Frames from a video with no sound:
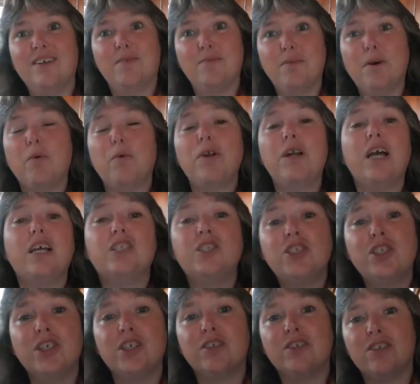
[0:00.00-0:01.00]
But we're not
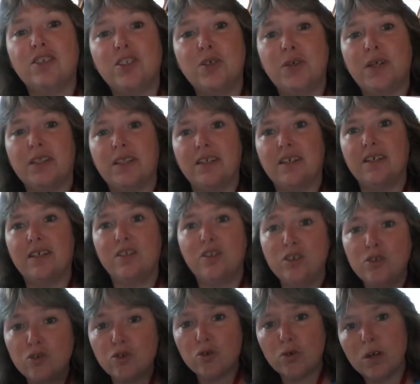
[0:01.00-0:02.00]
sure to do it the
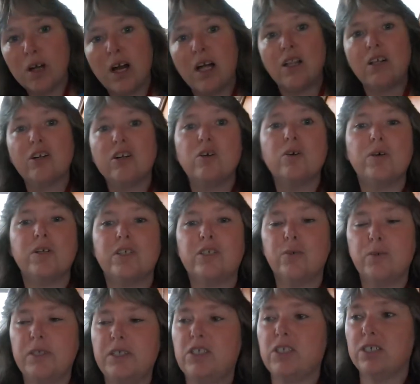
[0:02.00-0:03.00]
neutral color, or do
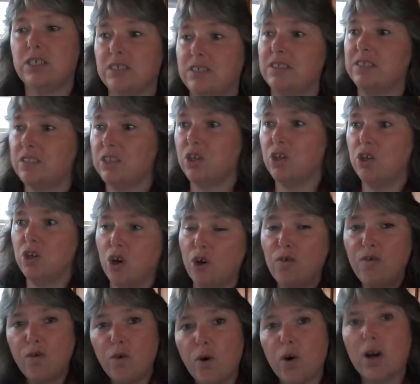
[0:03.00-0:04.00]
we just go
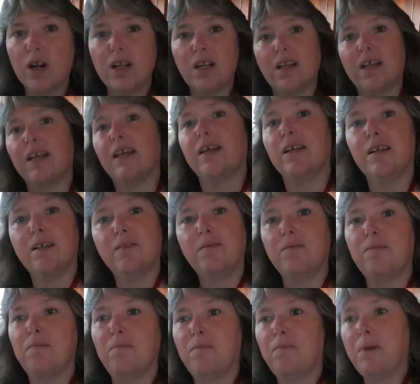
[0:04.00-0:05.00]
for it and
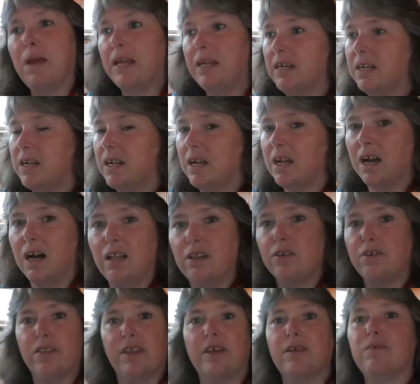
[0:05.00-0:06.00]
paint it a color
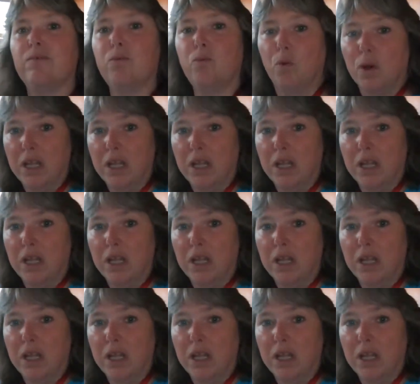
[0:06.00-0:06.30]
that we